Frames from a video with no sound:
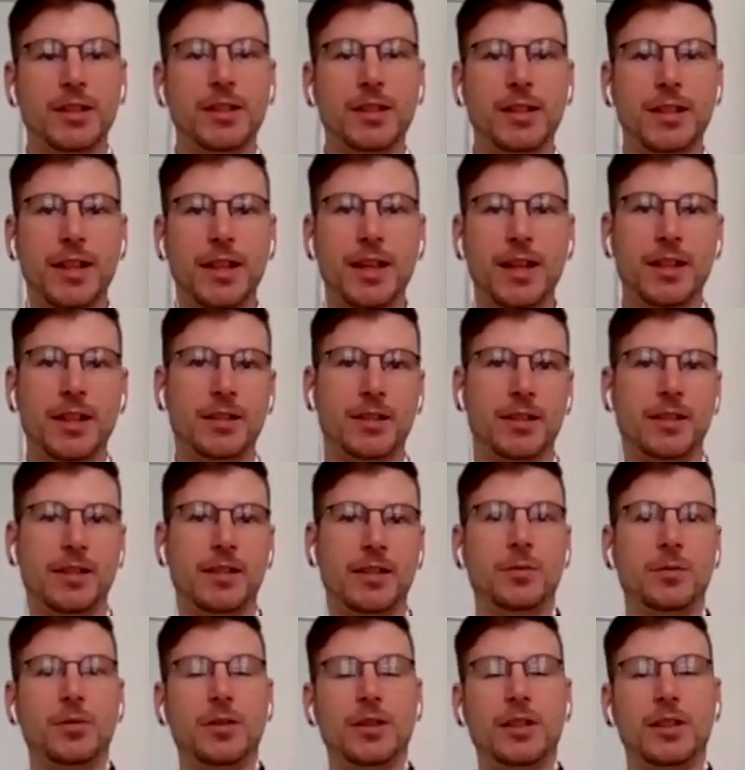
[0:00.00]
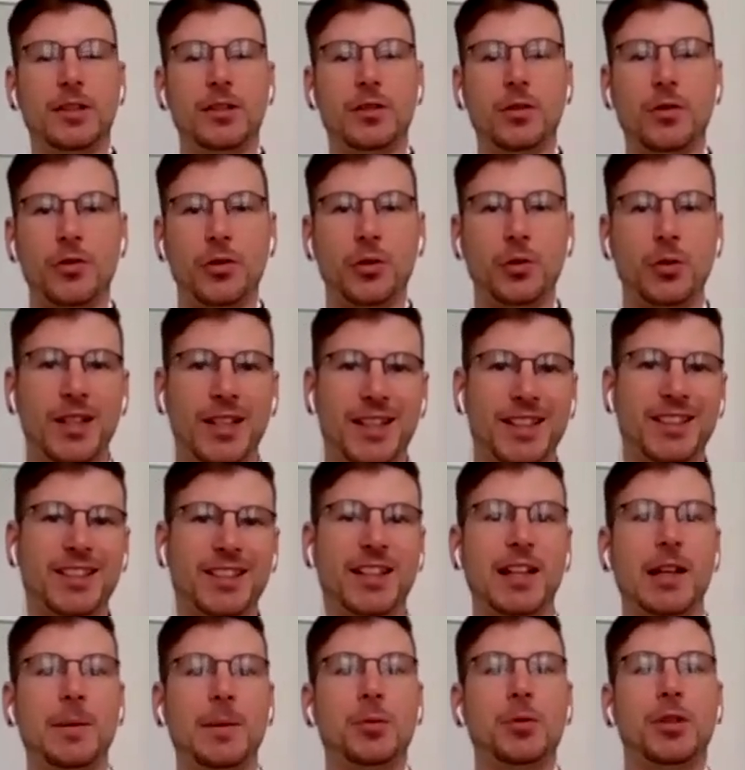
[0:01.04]
In the end, it will go through the
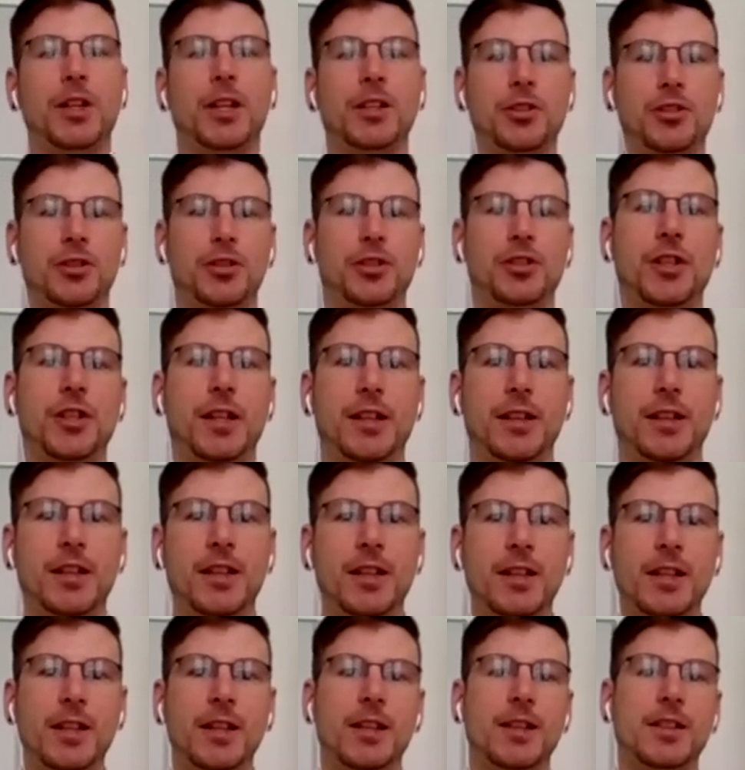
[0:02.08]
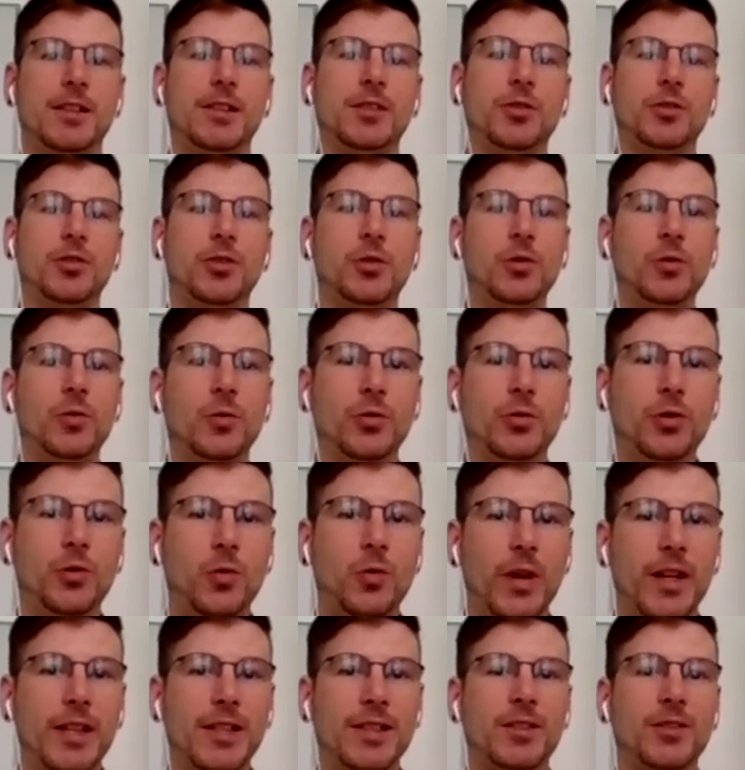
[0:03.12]
entire production chain, so you
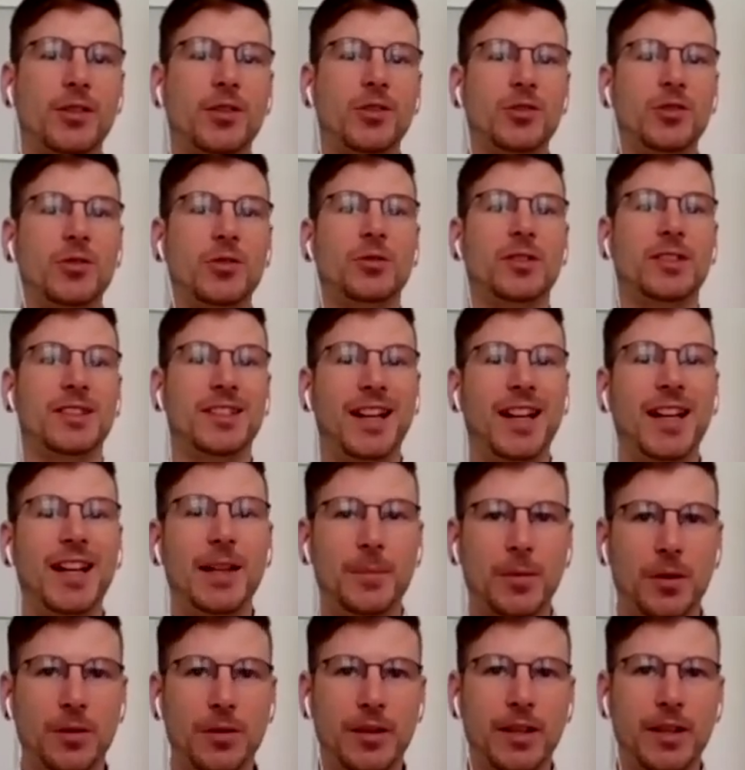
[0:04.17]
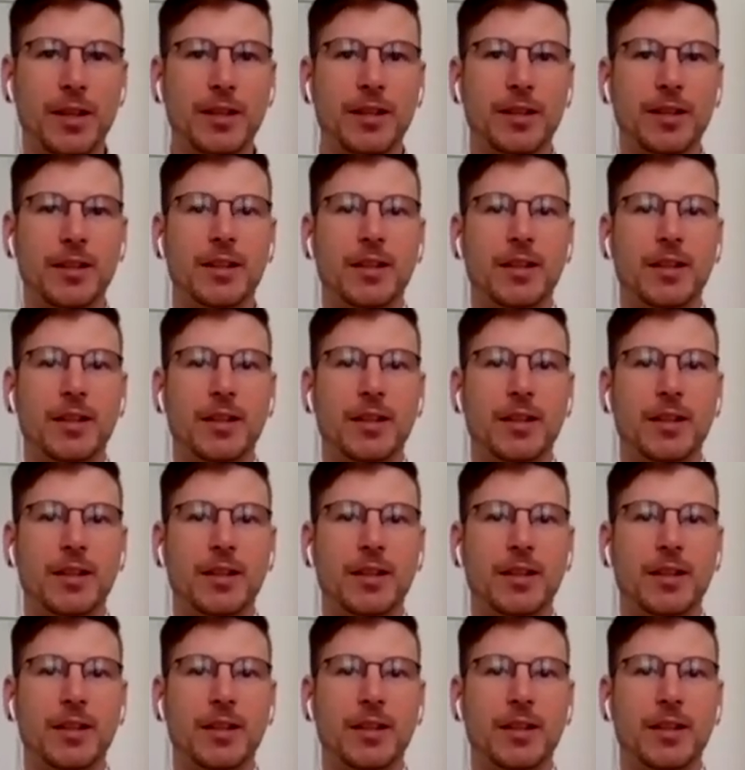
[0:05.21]
waste also time on that.